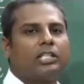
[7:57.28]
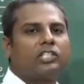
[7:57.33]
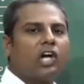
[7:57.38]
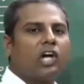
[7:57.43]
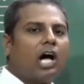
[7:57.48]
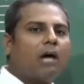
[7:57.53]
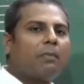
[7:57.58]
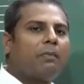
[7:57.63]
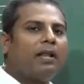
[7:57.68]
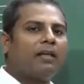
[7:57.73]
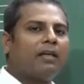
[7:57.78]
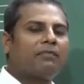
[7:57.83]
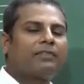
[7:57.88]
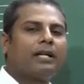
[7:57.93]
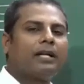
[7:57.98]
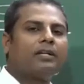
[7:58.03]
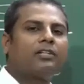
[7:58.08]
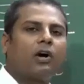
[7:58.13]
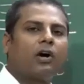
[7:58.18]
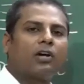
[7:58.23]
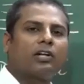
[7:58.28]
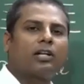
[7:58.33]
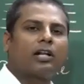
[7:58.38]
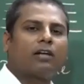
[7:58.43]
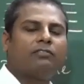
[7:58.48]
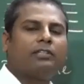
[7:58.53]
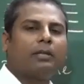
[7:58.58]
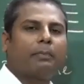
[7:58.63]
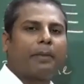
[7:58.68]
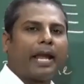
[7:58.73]
on the top left hand corner
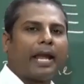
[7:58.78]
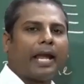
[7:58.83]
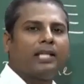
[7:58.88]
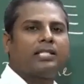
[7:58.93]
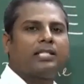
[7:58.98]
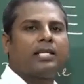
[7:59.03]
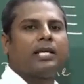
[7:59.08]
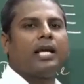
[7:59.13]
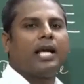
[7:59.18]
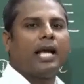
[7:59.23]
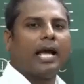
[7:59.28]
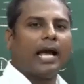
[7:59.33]
of the page